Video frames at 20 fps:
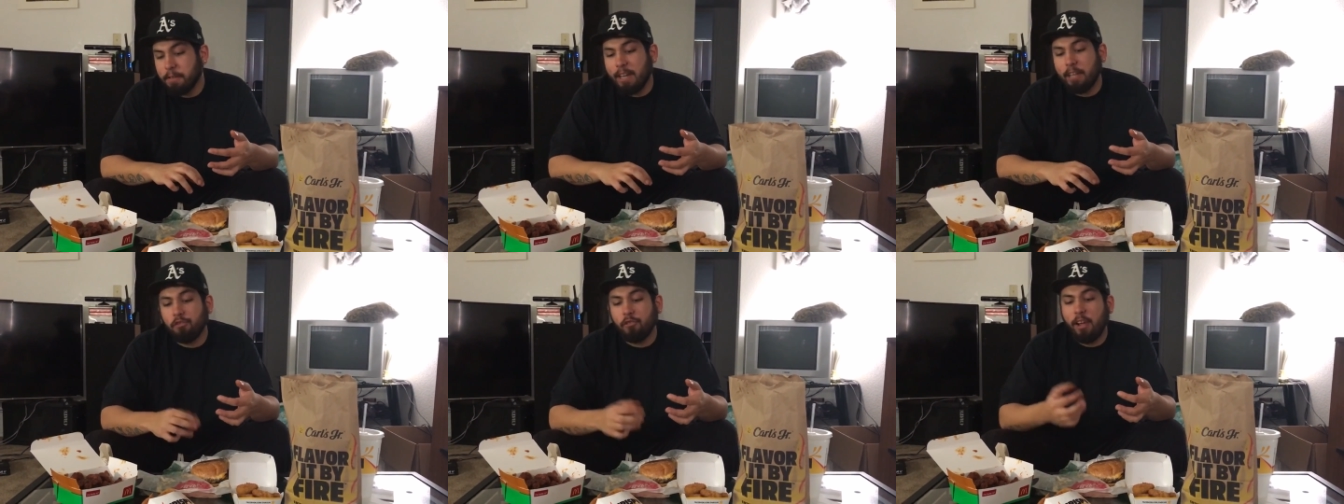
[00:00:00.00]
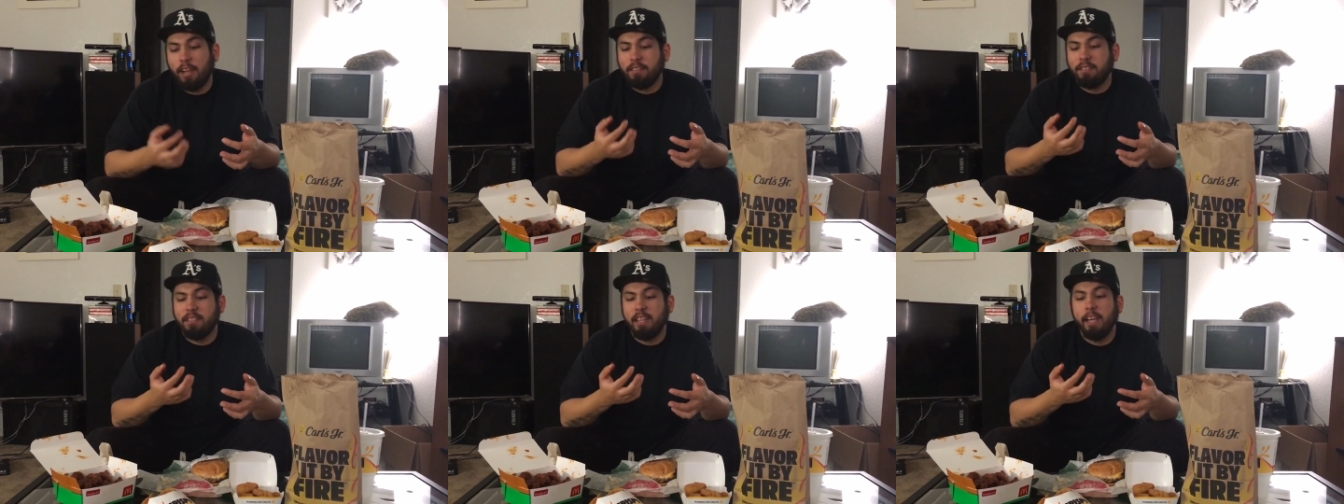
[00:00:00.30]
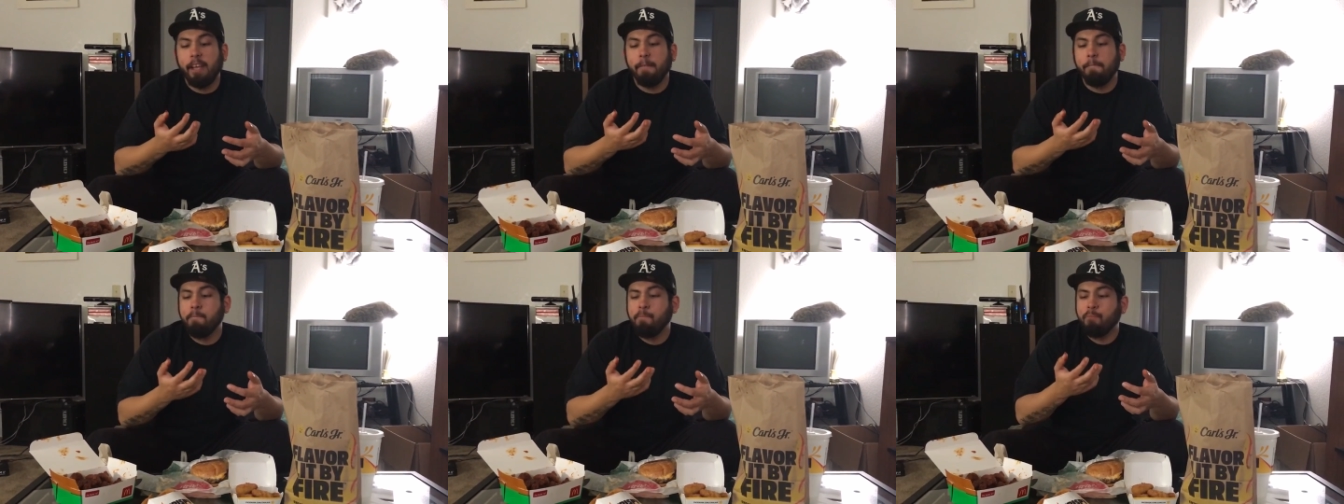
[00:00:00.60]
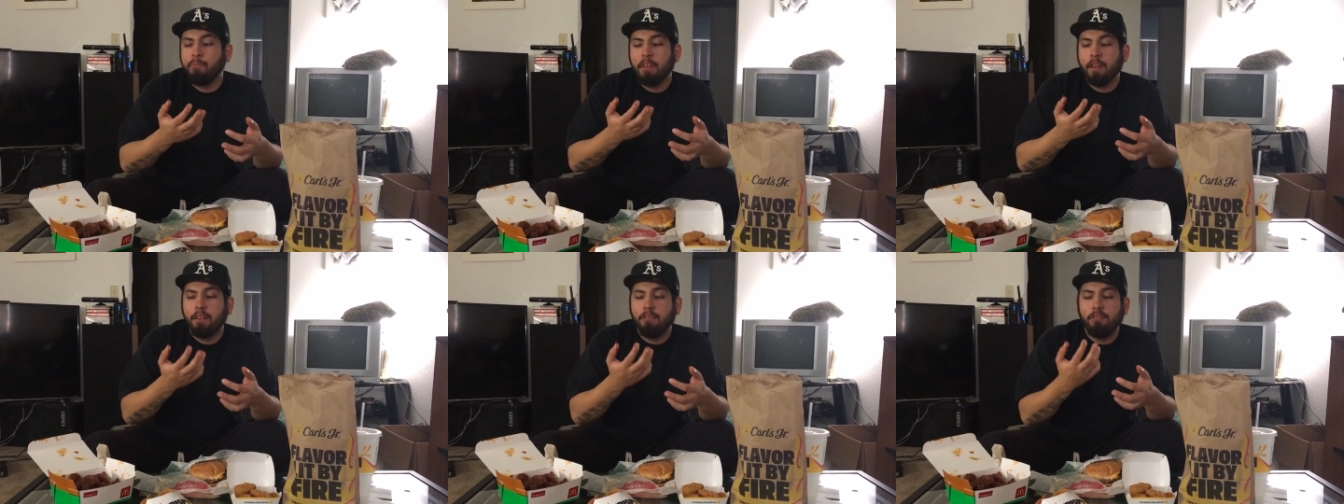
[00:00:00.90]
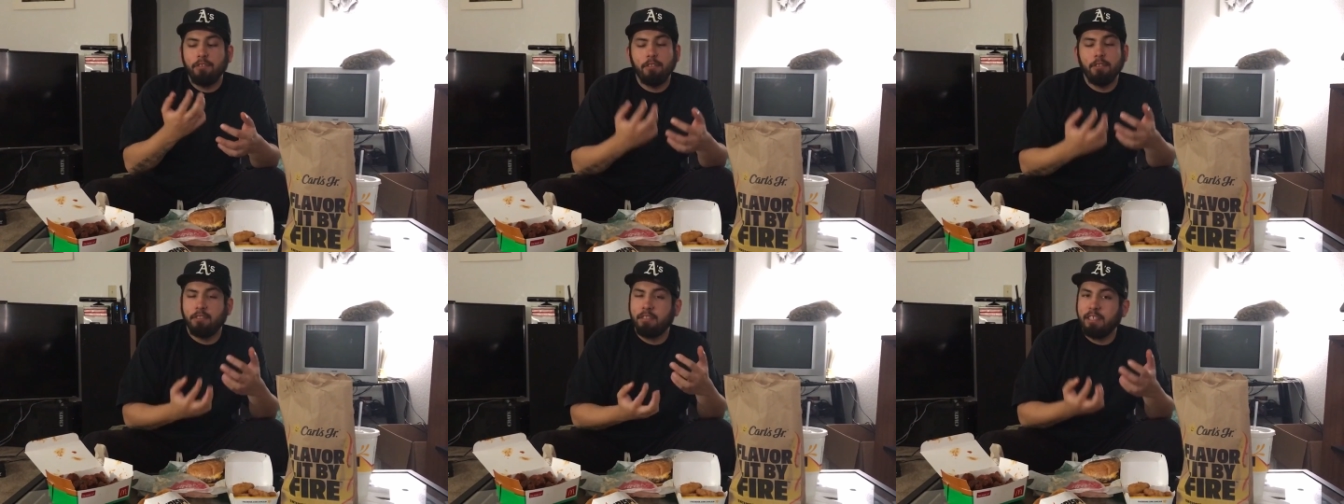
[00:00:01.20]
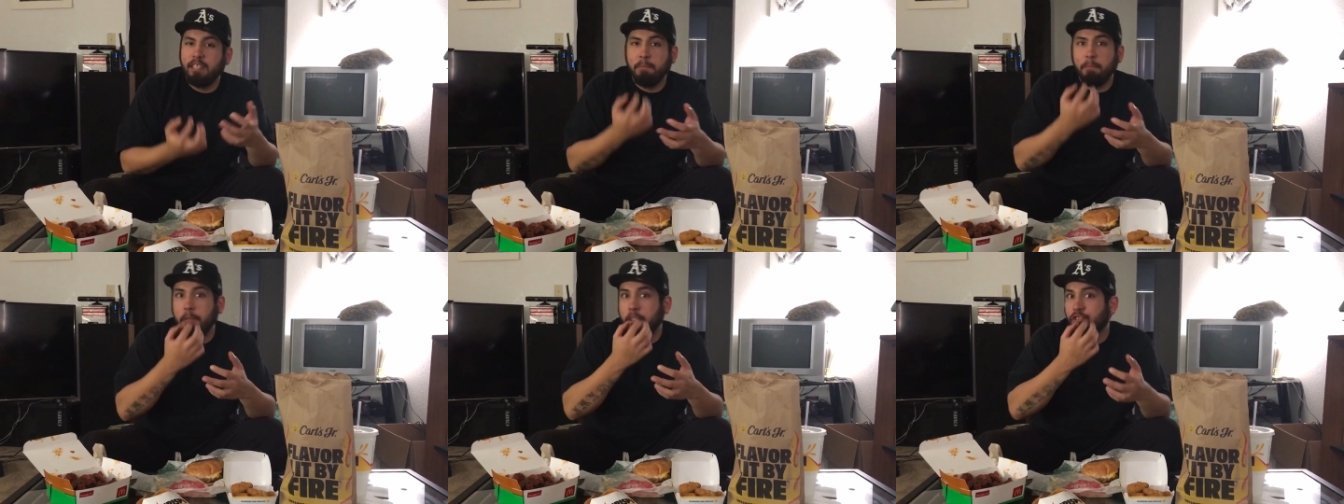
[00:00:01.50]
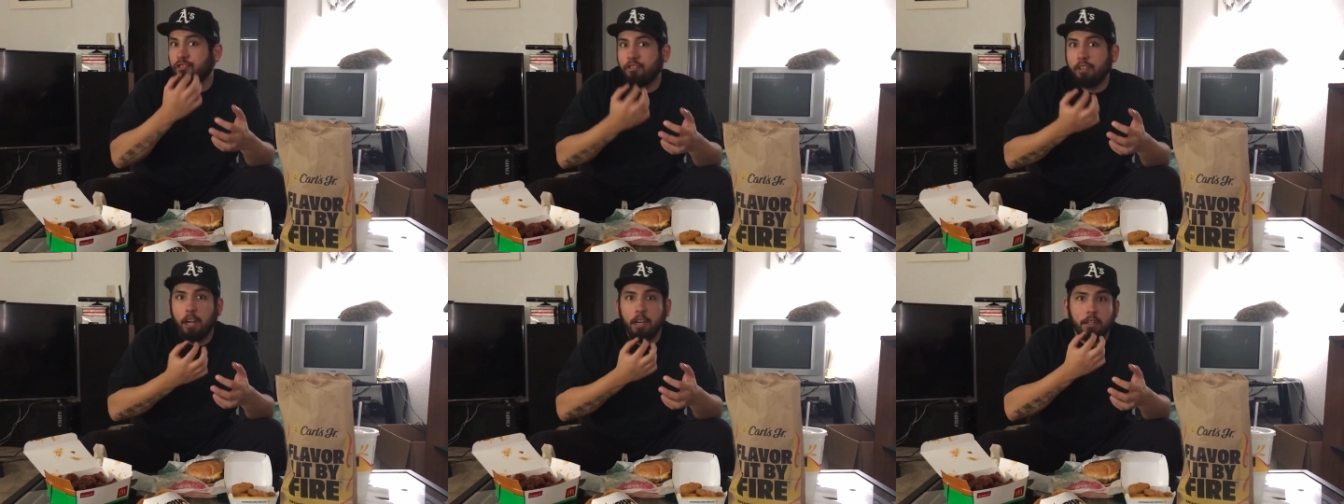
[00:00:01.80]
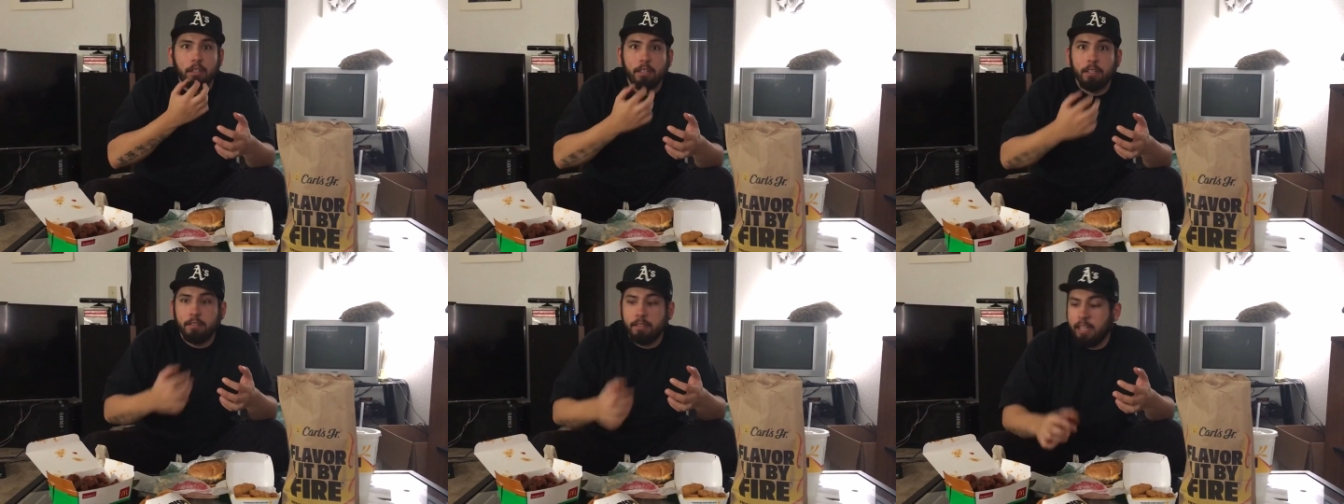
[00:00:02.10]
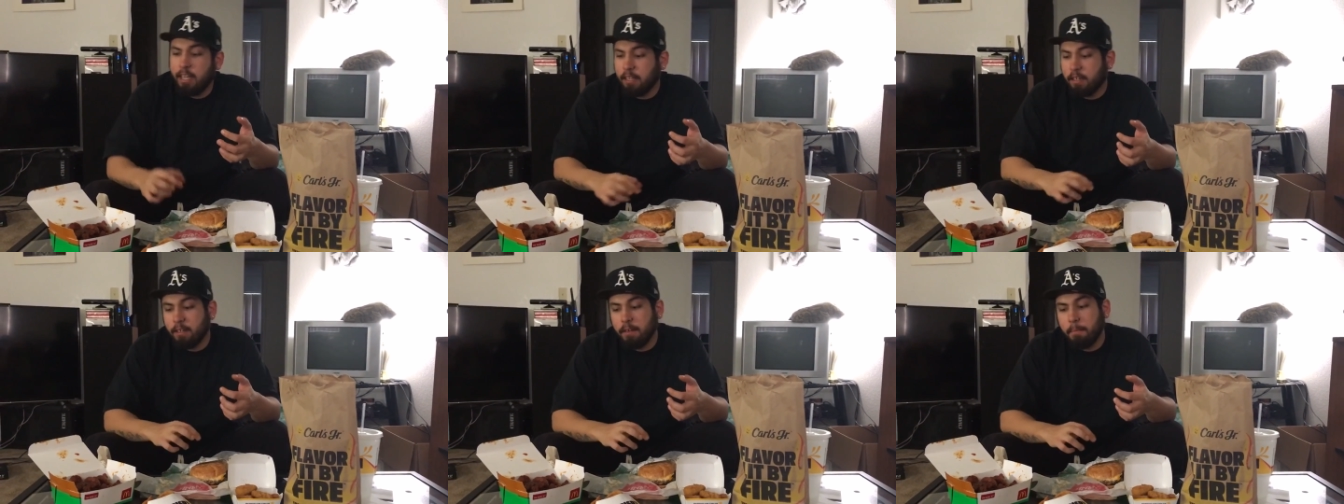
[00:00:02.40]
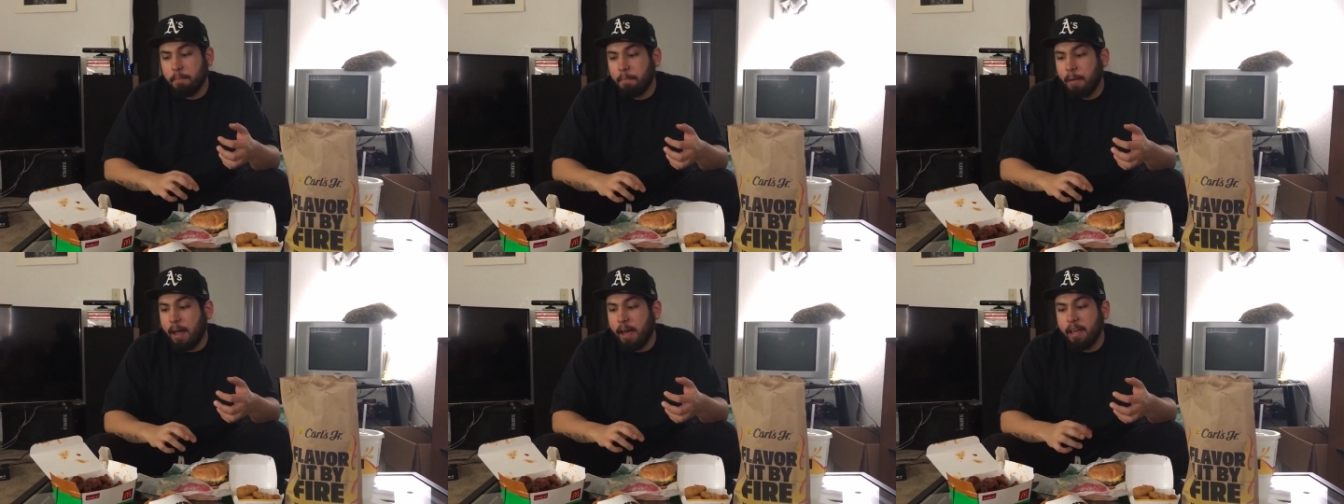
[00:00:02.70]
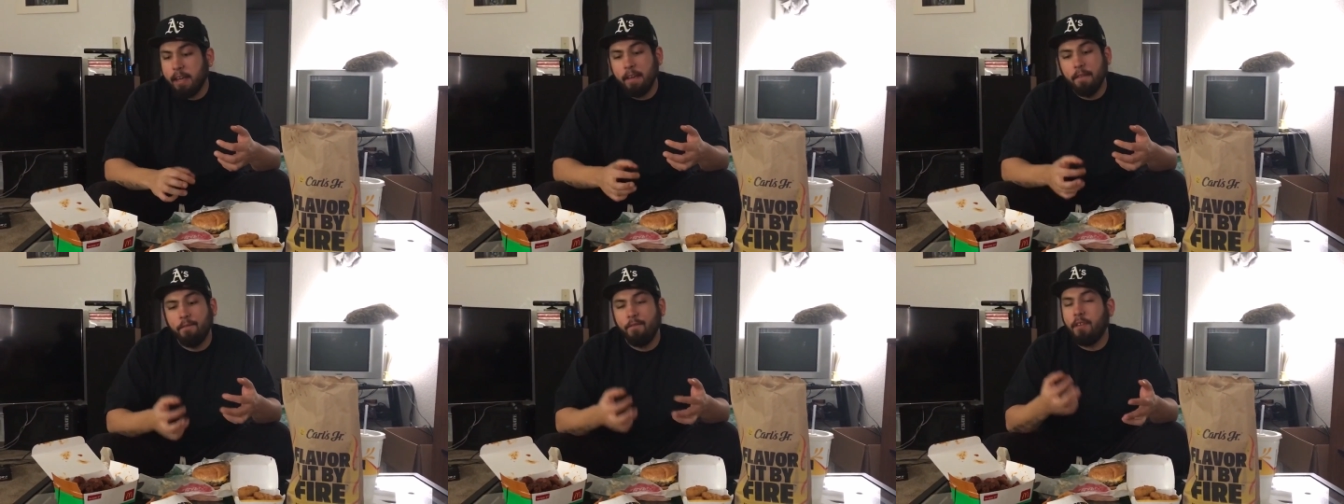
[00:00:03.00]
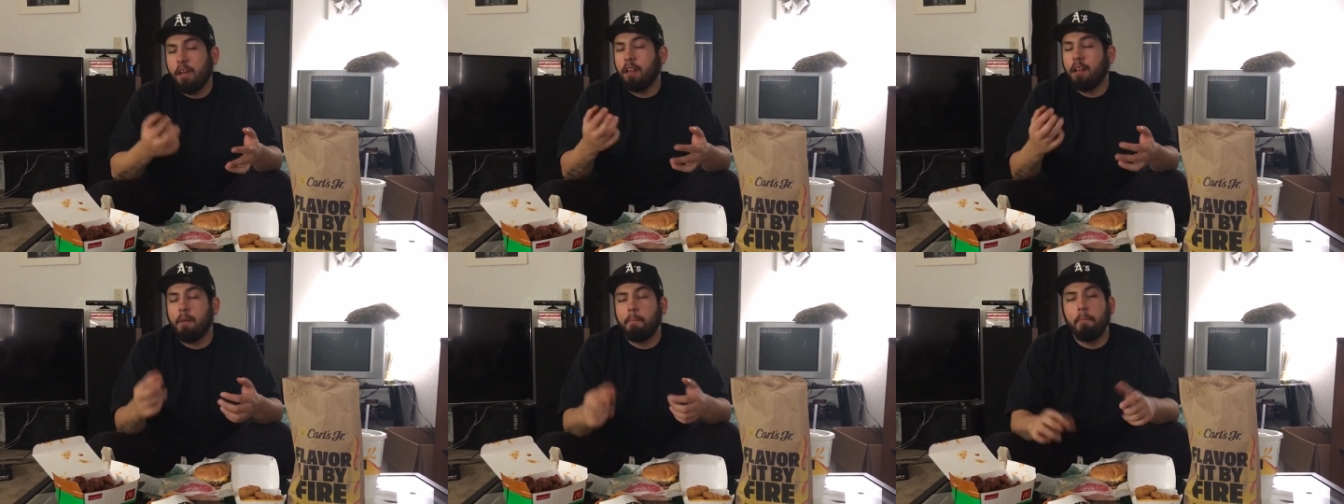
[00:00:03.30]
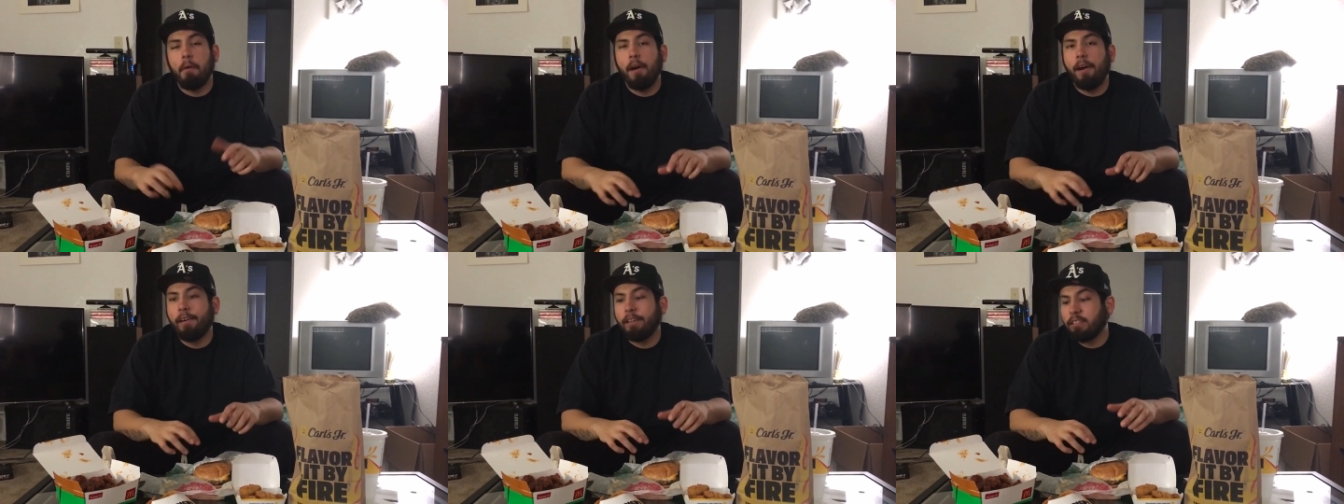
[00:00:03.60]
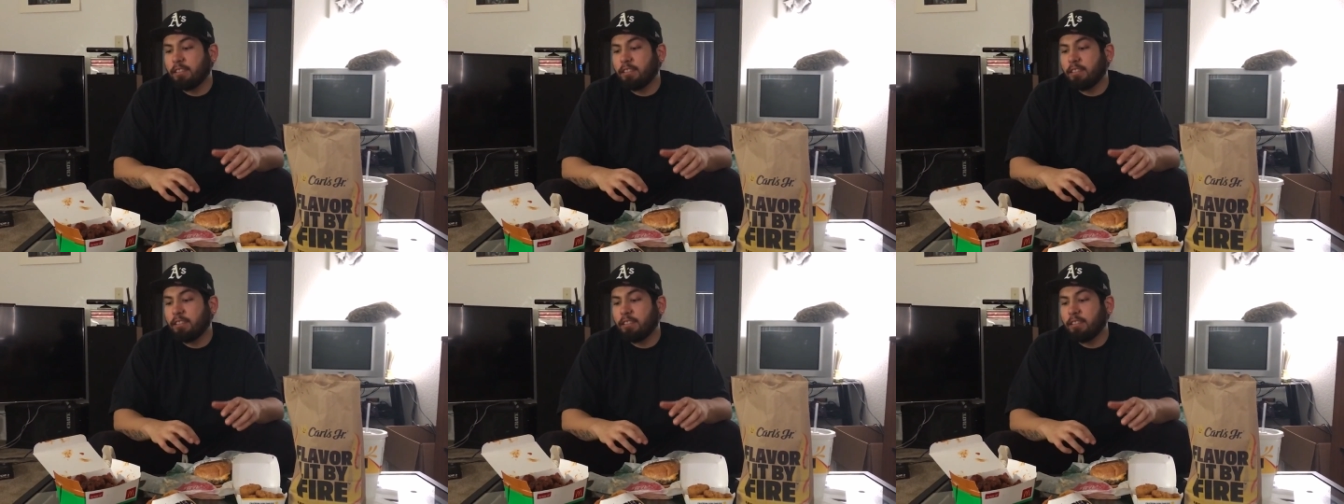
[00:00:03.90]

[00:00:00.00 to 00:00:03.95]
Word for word: That's why I said you see me struggling, taking a bite, it fell apart.